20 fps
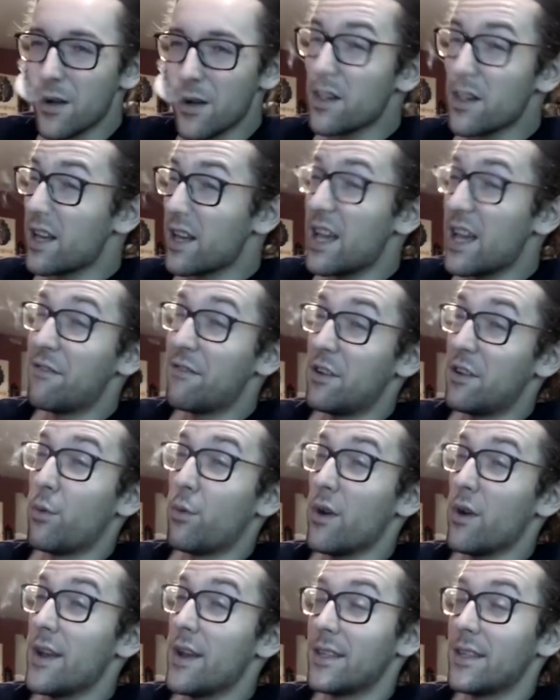Hefty
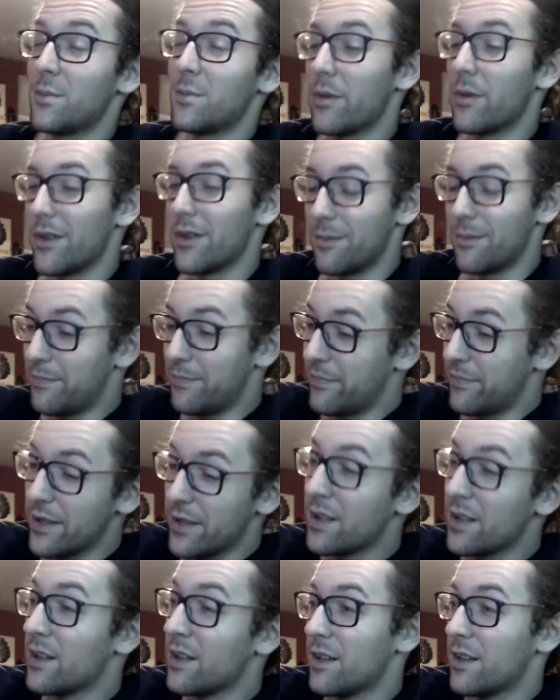price, but
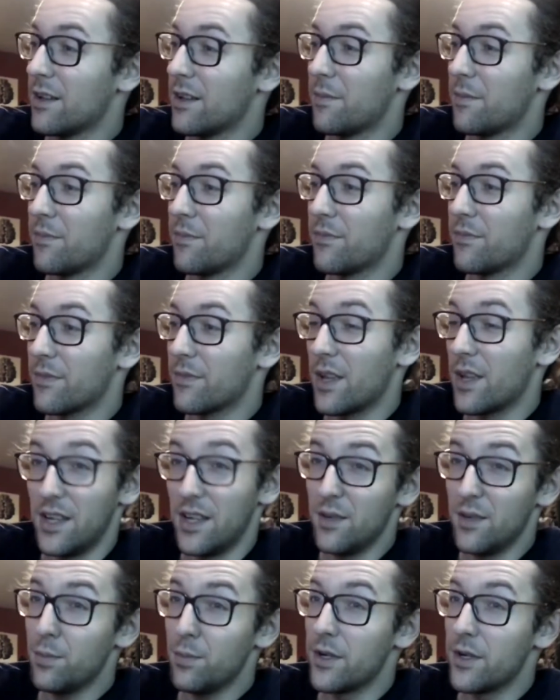it
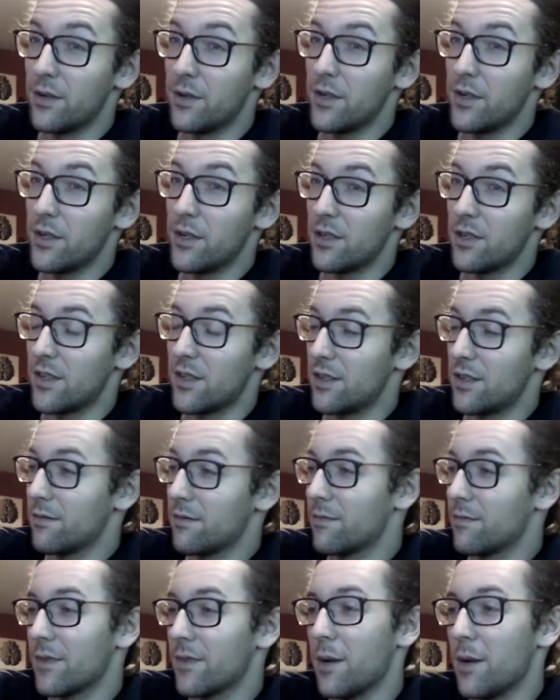is pretty delicious.
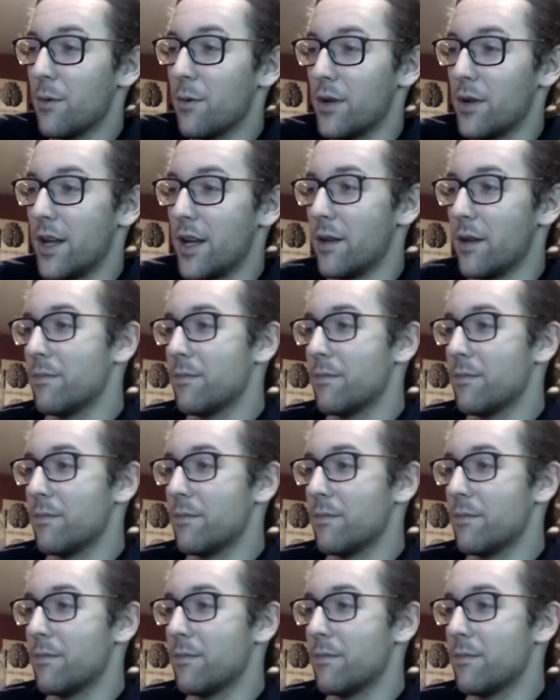Come on now.